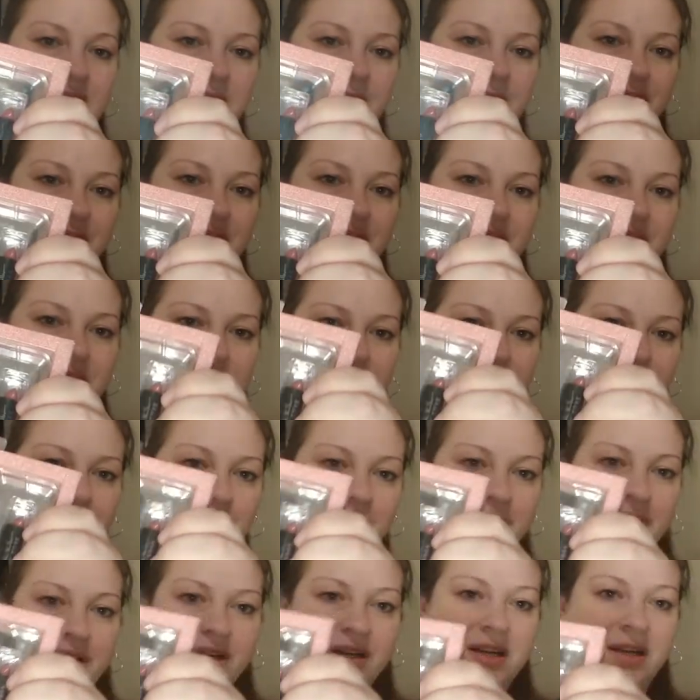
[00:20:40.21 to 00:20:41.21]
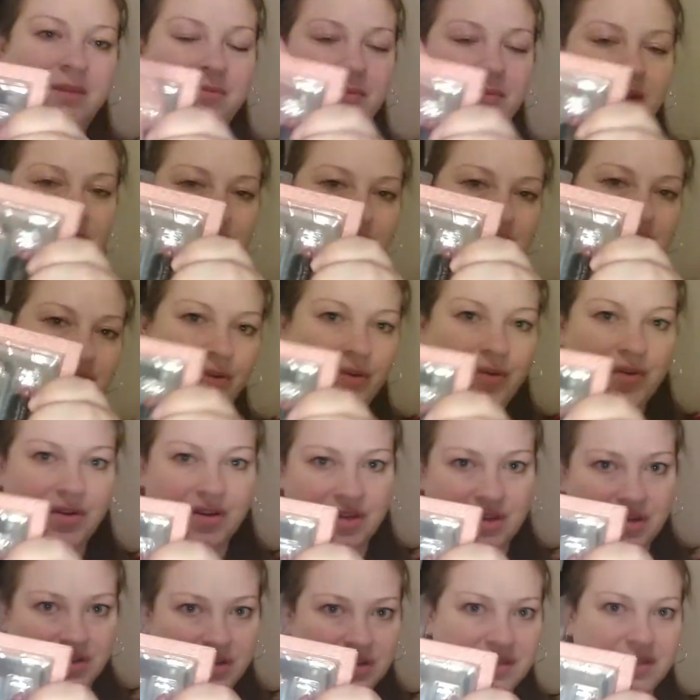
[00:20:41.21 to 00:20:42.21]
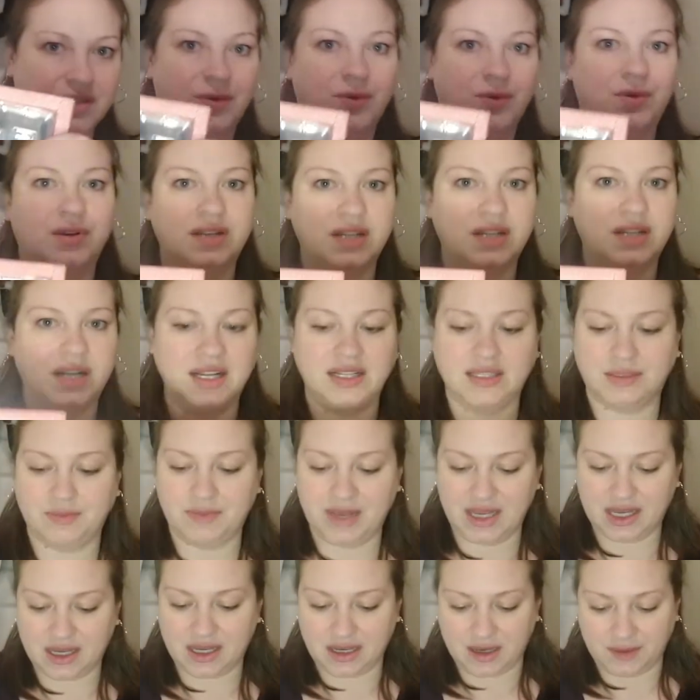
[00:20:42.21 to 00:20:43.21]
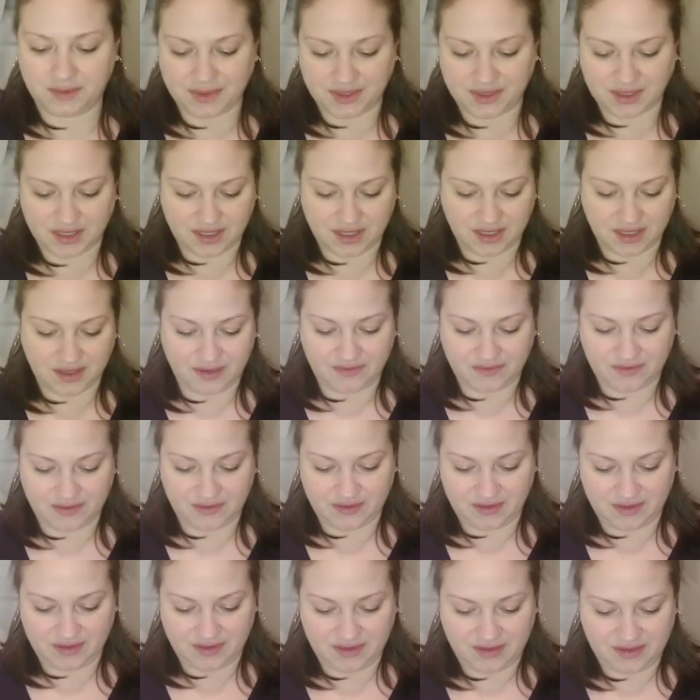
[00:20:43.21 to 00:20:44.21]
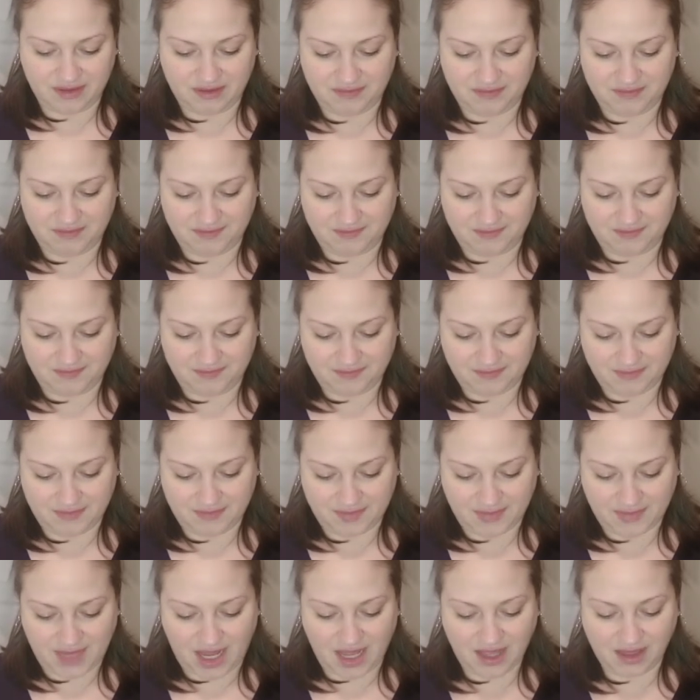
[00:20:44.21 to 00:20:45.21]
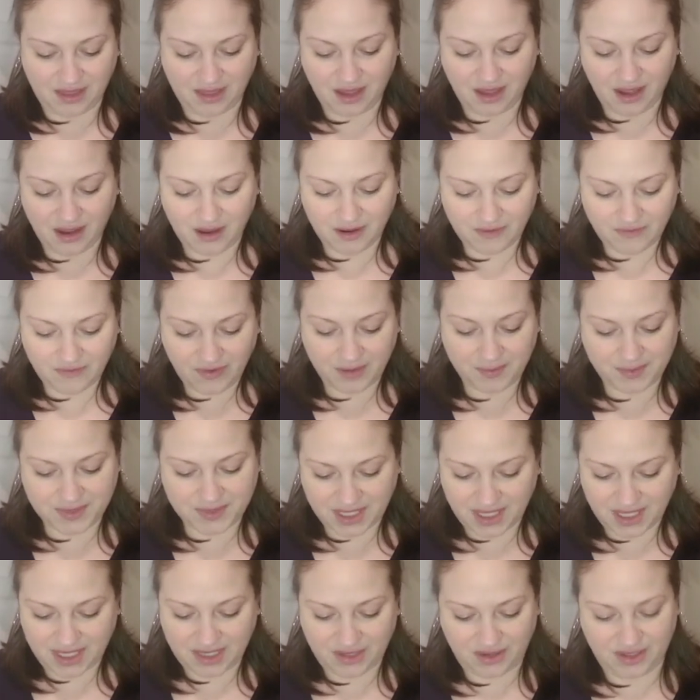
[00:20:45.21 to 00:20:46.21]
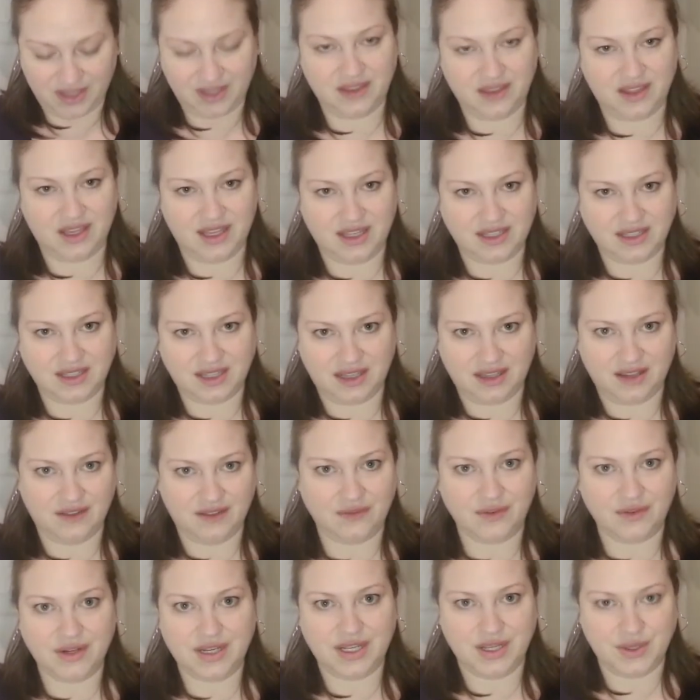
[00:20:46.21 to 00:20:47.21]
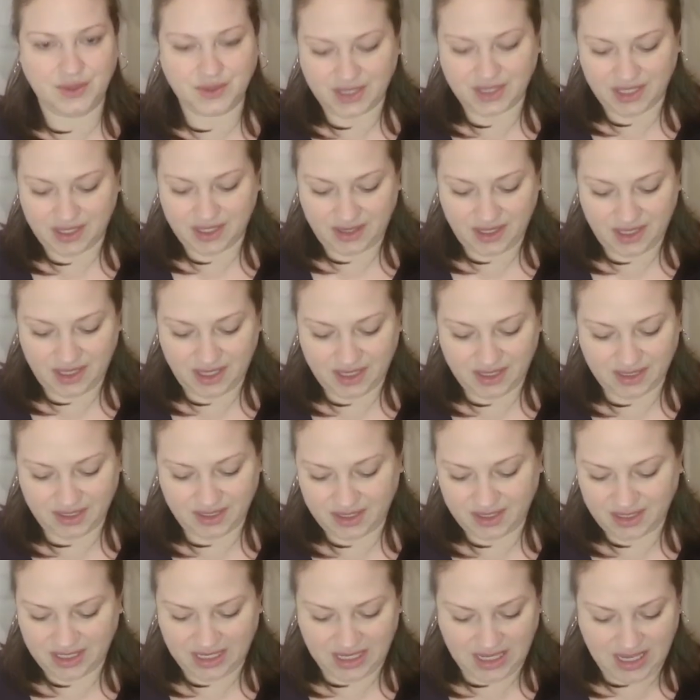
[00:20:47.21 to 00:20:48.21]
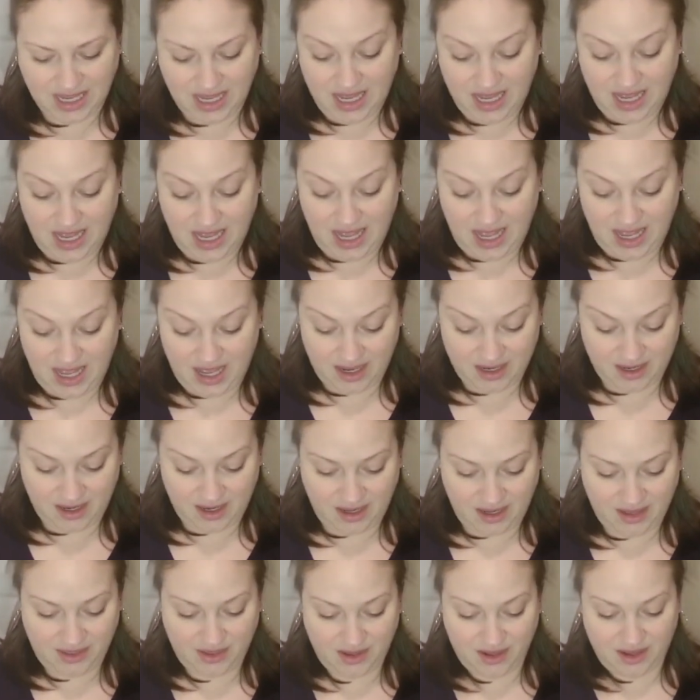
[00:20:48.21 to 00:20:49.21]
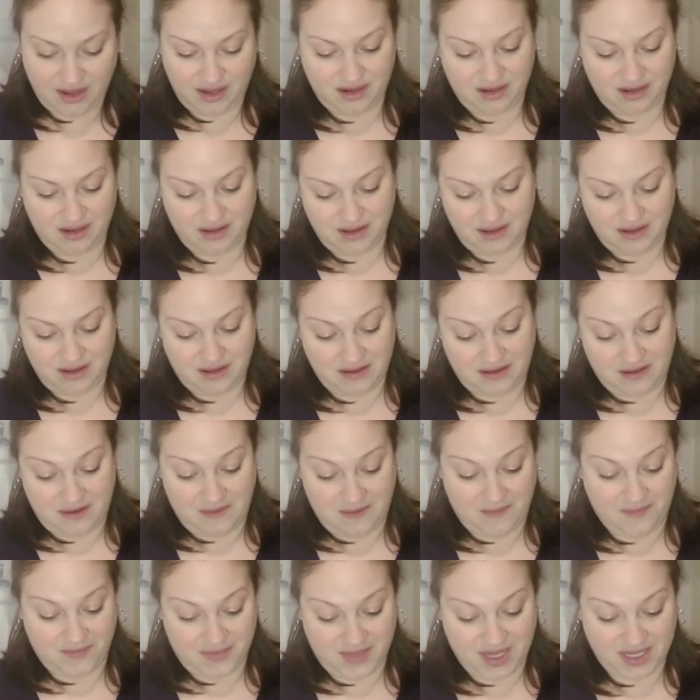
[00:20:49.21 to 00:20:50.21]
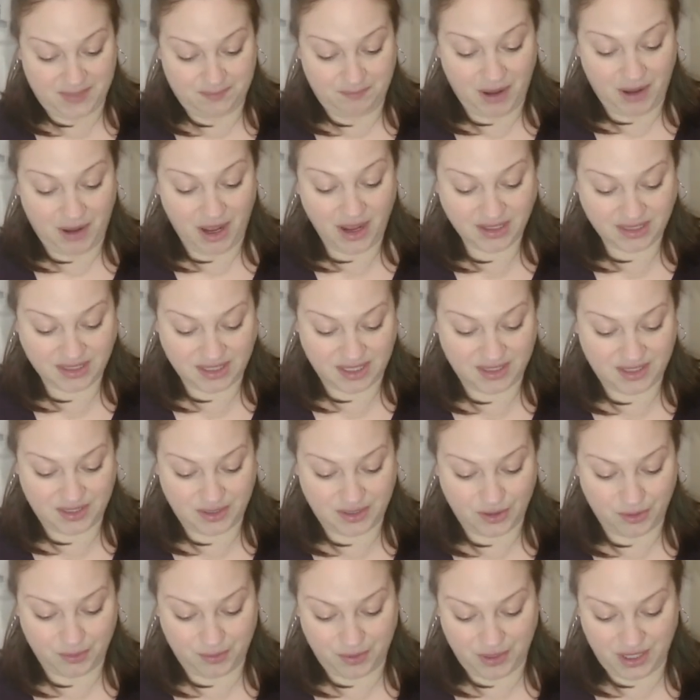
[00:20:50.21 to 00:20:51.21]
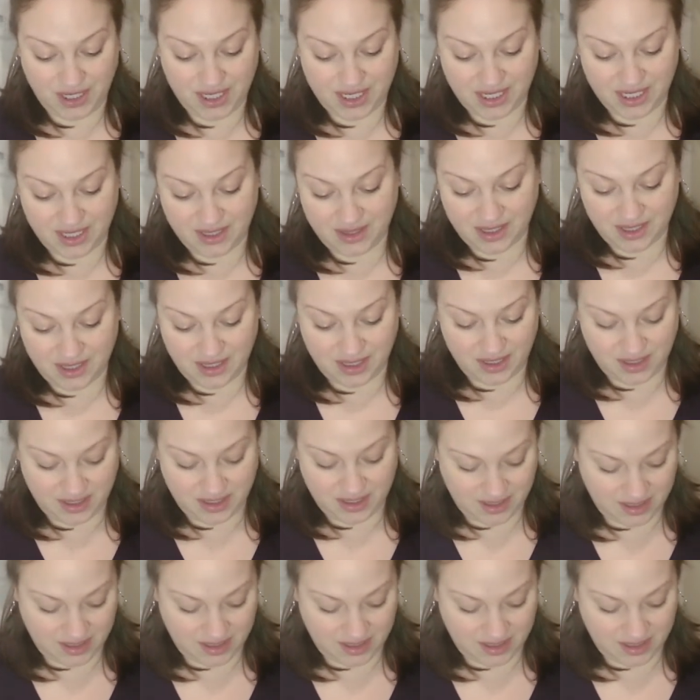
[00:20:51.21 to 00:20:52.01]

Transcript: keep this and put it in my drawer to organize makeup and stuff. I love upcycling things. I love reusing things. And I thought this box is so pretty that